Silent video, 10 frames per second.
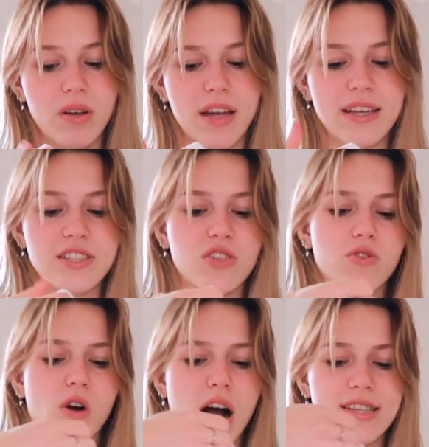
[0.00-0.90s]
It's
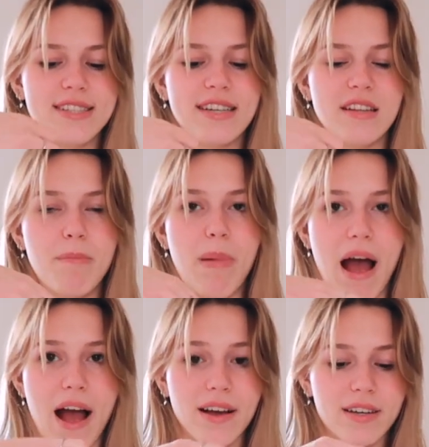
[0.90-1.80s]
crossed in the
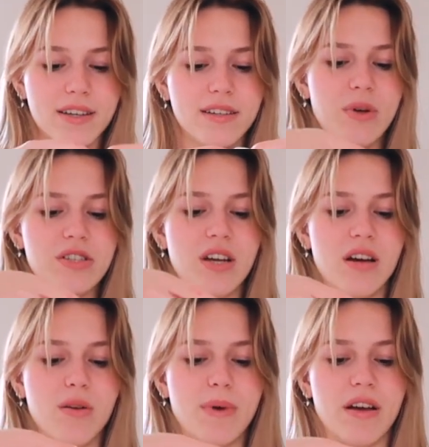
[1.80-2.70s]
back, which,
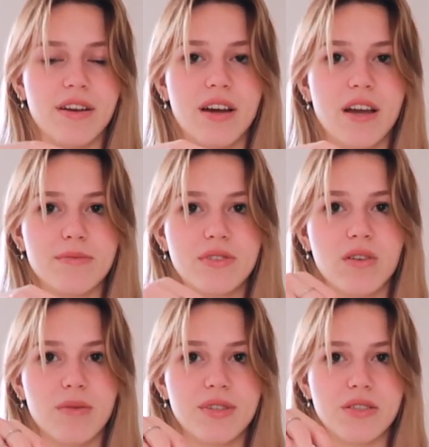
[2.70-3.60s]
oh my god, I'm
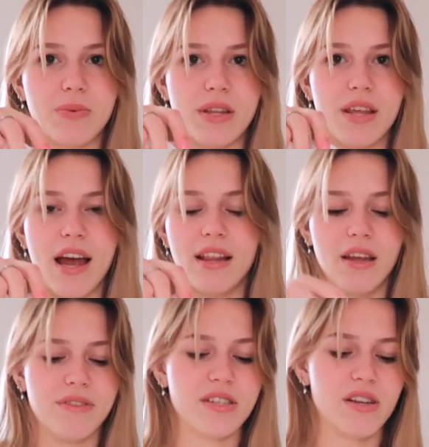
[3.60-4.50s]
so obsessed with. I
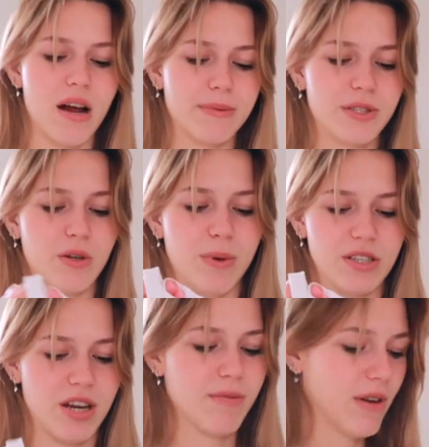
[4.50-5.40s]
love this top so
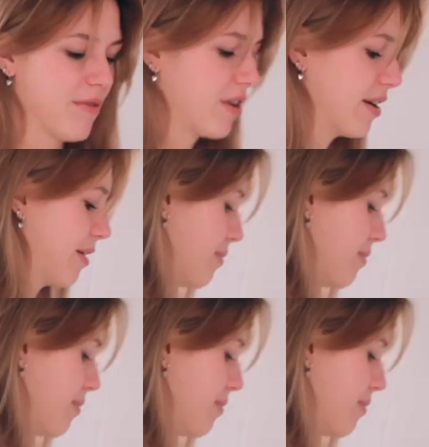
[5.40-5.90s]
much. I'm never gonna get